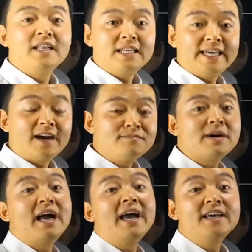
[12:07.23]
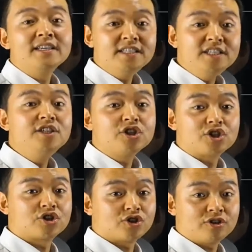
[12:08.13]

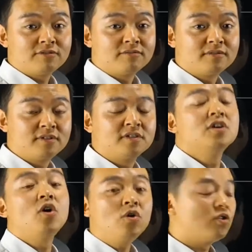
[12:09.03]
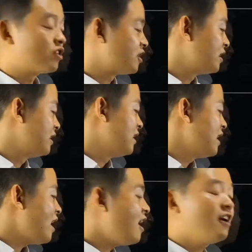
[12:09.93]
210, or
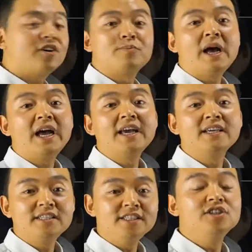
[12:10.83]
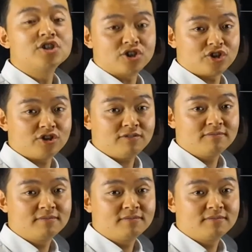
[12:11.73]
210,